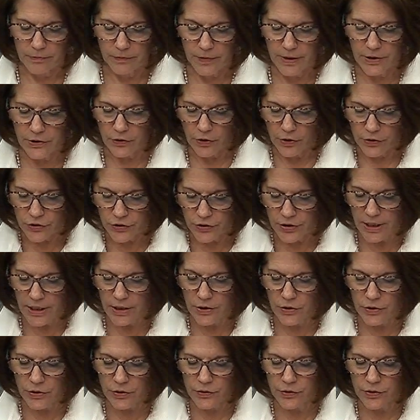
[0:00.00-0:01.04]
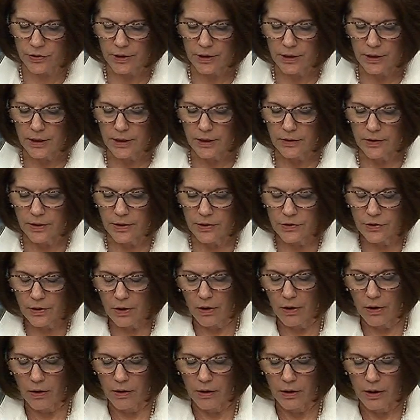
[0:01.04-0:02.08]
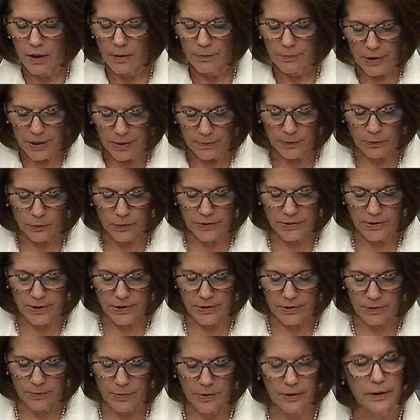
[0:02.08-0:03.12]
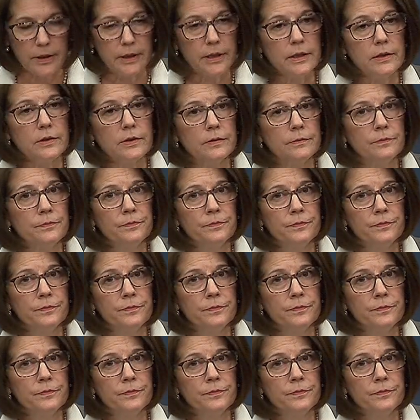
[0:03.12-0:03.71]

These are seniors, these are people with disabilities.